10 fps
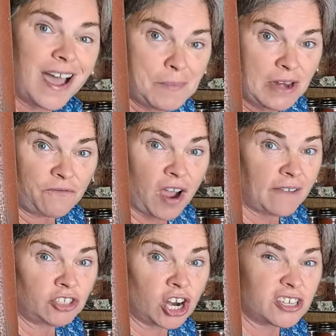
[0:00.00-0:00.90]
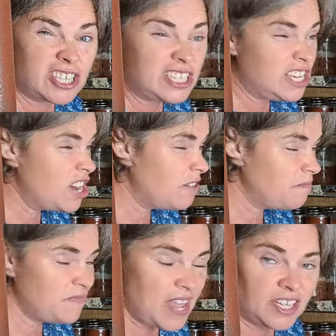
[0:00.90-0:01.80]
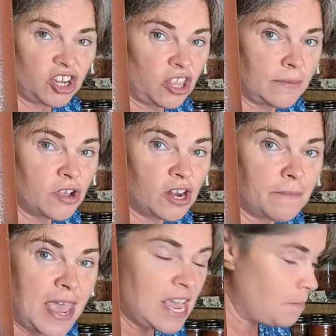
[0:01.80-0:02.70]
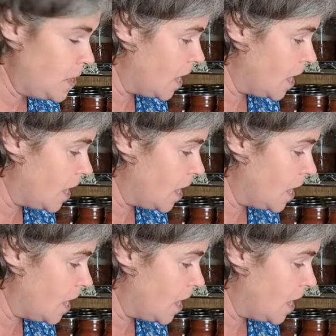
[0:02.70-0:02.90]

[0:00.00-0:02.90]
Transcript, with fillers: I made five jars this year. That's all I'm going to make